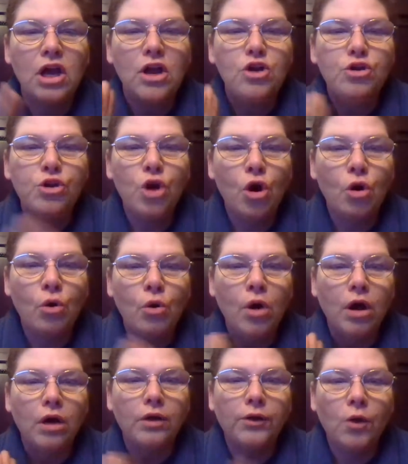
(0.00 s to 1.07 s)
Know
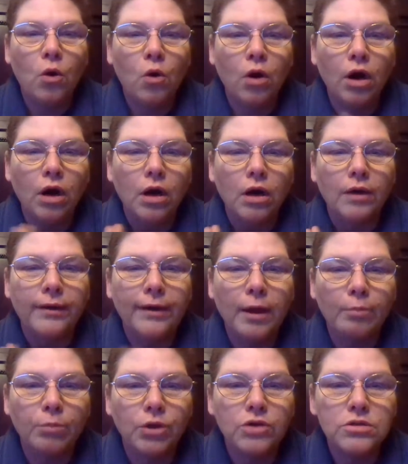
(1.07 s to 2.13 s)
your
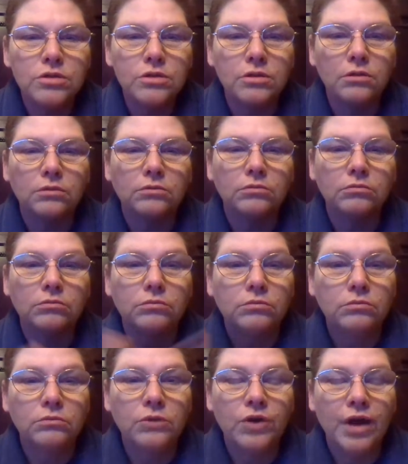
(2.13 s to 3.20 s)
numbers.
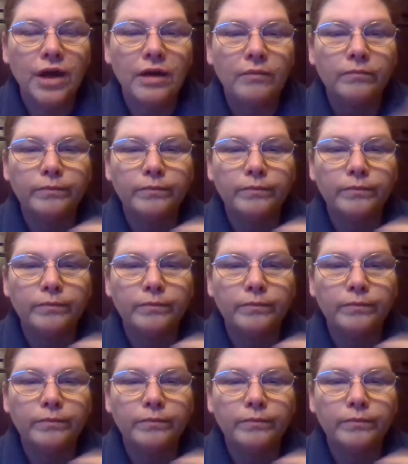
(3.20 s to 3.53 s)
Okay?